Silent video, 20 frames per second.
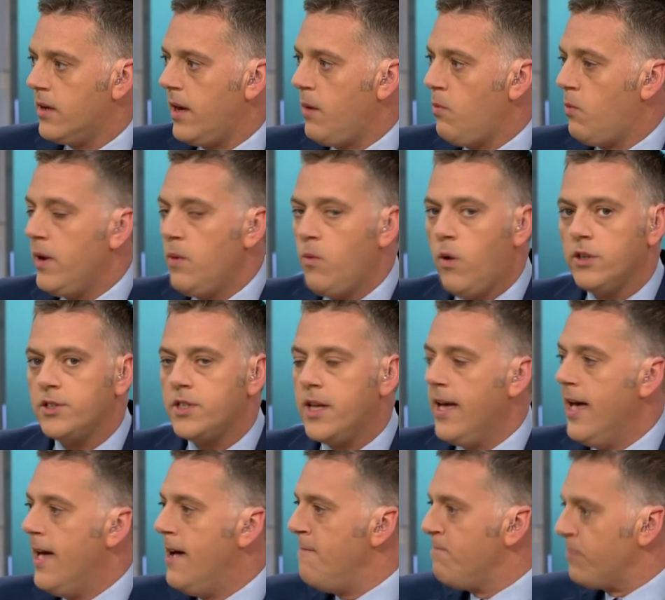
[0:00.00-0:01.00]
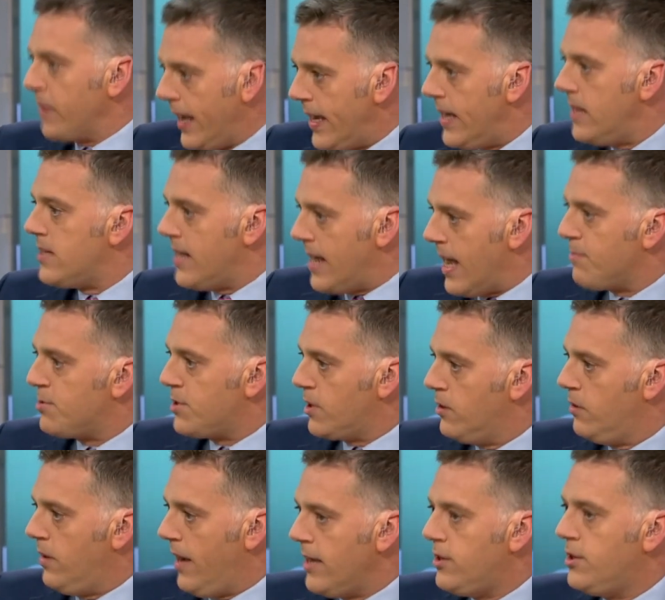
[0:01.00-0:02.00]
so we watched it. He's an
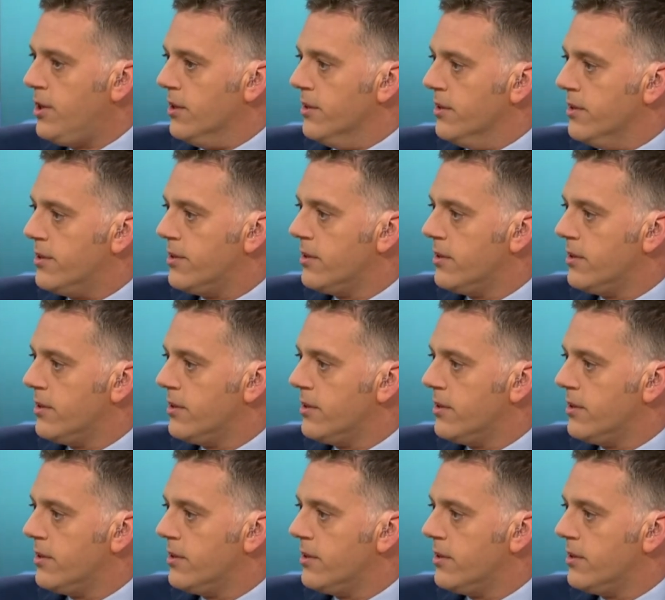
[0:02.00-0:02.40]
absolute legend.